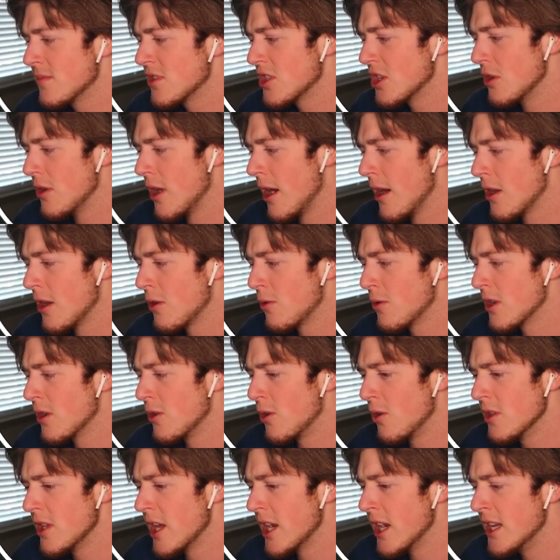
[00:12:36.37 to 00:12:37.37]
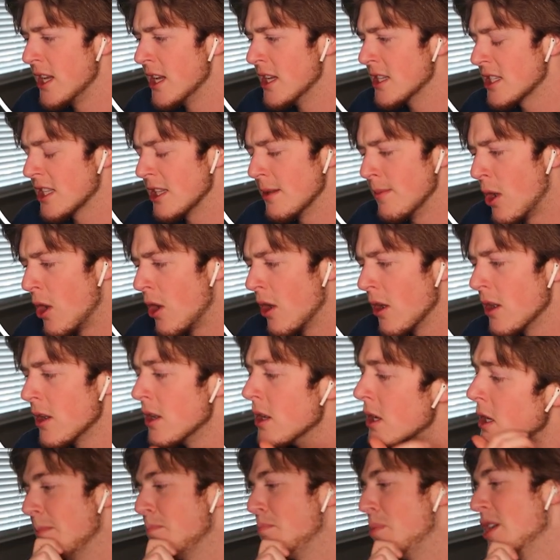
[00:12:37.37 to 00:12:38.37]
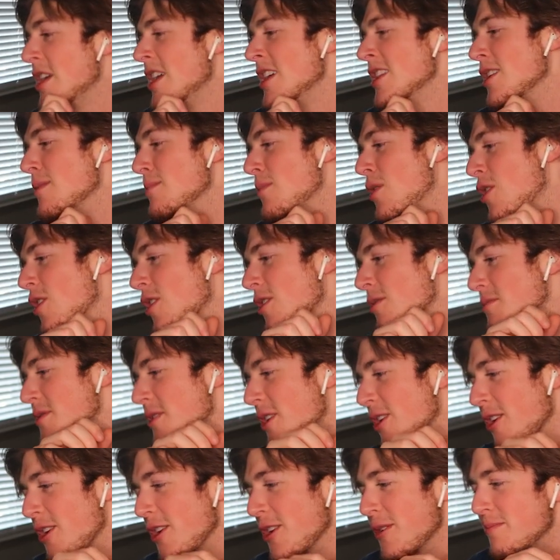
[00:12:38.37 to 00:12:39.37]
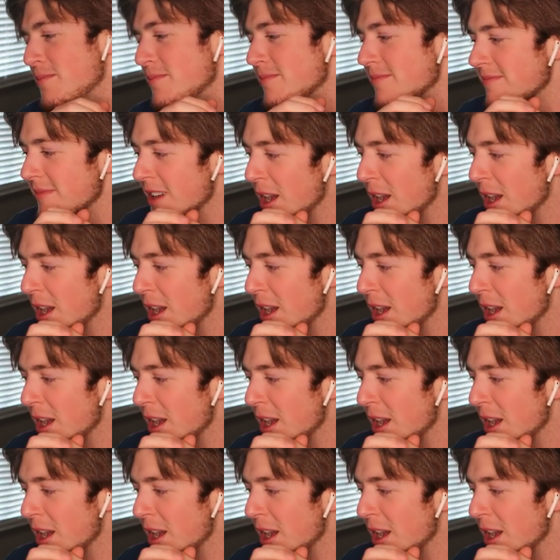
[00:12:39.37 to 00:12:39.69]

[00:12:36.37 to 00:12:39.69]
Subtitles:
So I don't want to hold that against Lamar. I'm putting Lamar third.